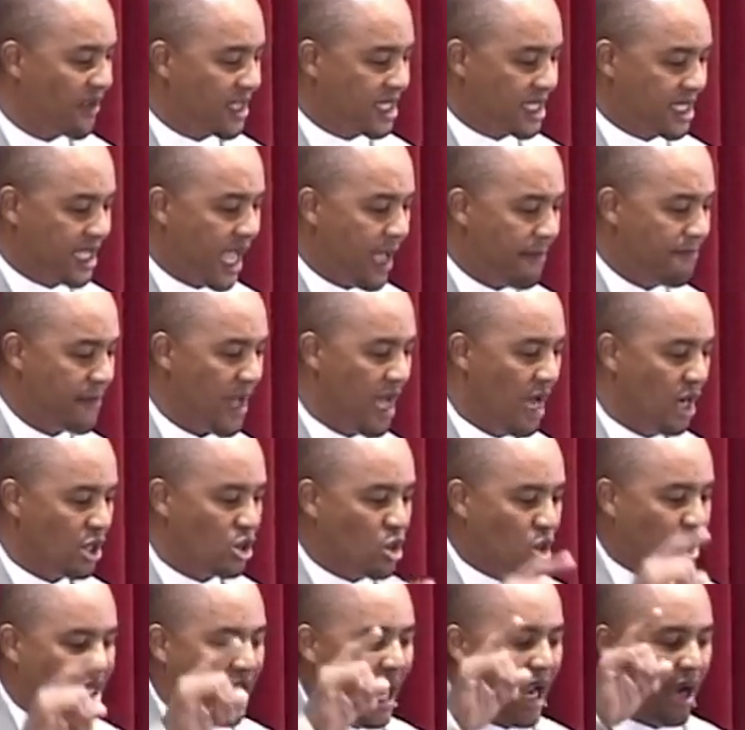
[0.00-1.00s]
escape
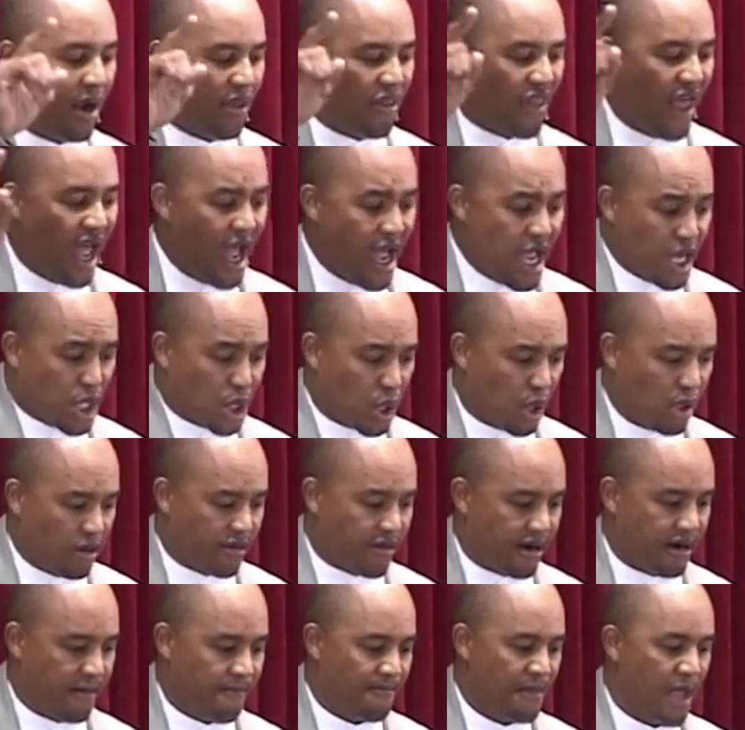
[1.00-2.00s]
to tell their
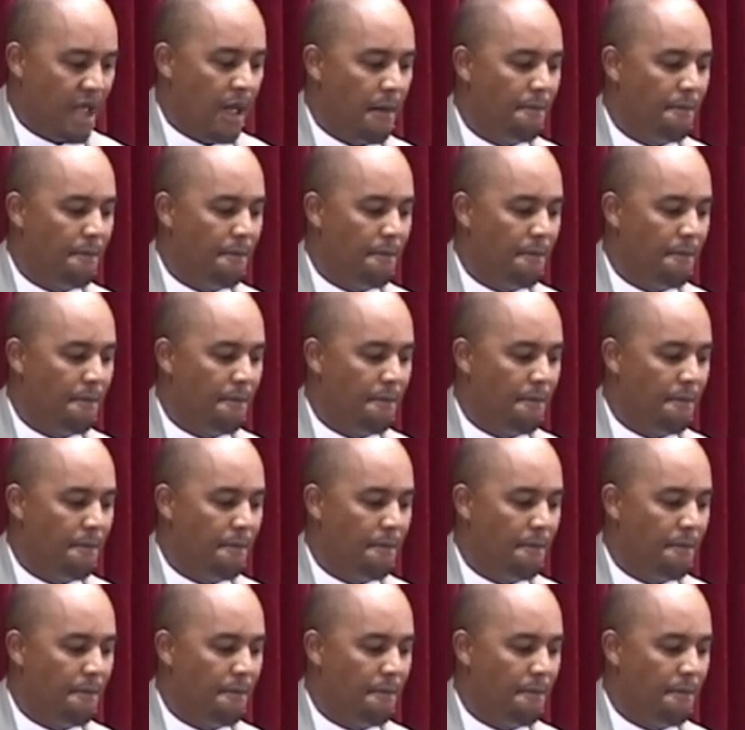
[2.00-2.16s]
children